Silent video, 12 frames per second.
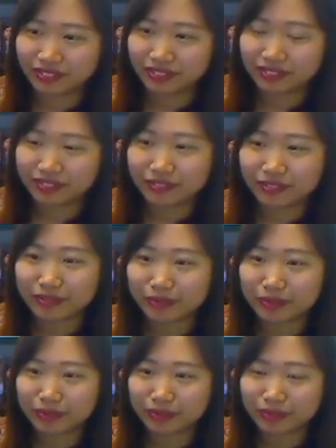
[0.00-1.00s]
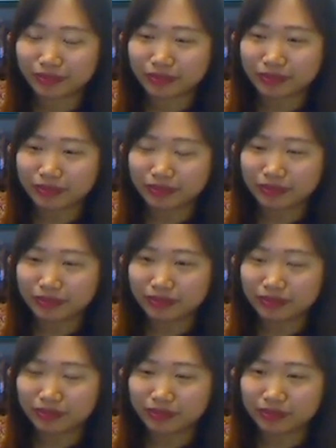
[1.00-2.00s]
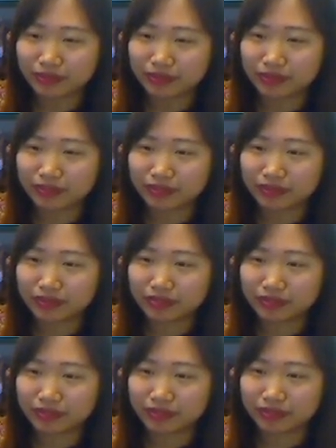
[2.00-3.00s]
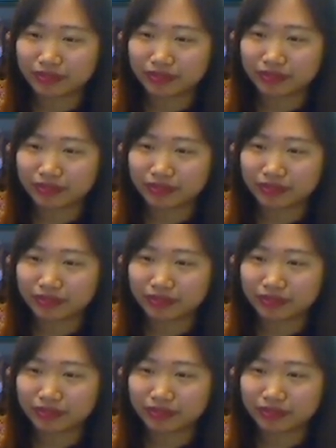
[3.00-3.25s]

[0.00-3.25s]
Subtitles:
[no speech]